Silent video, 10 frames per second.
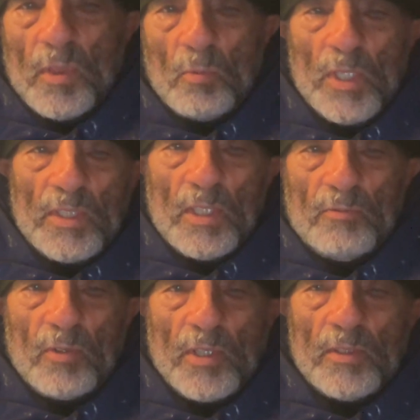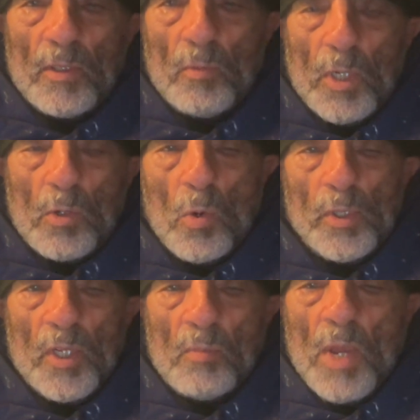Three different
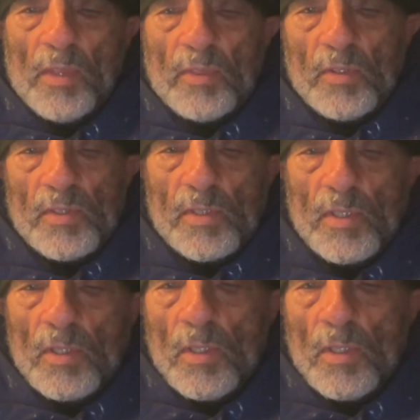recording methods.